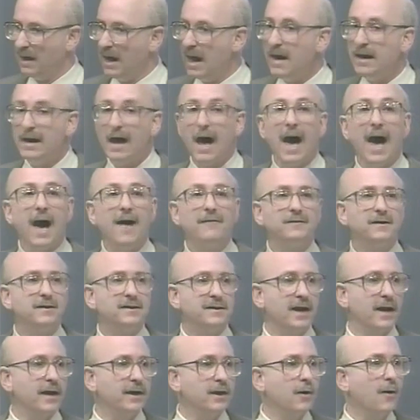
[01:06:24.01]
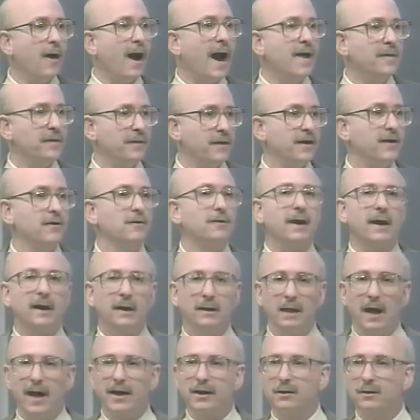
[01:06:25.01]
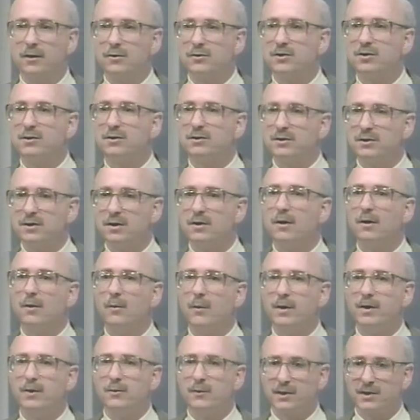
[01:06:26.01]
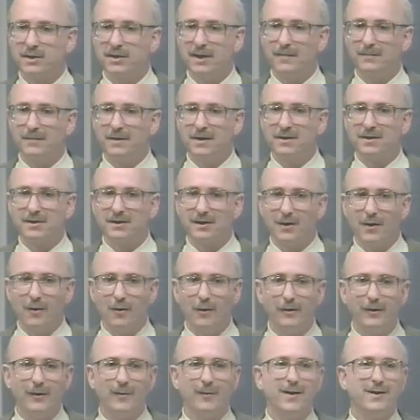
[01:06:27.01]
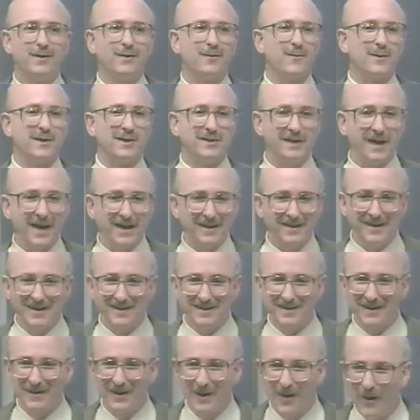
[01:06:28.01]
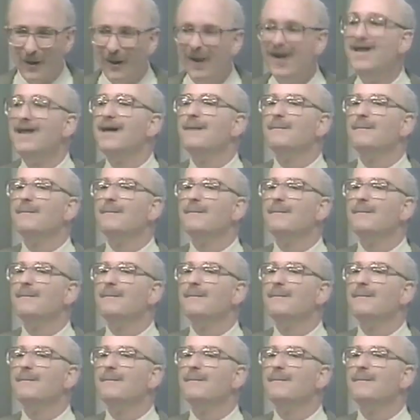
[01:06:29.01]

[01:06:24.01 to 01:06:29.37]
Now, I have to tell you, I think you'll get a lot closer to zero when you accept it as a goal than when you reject it as a goal.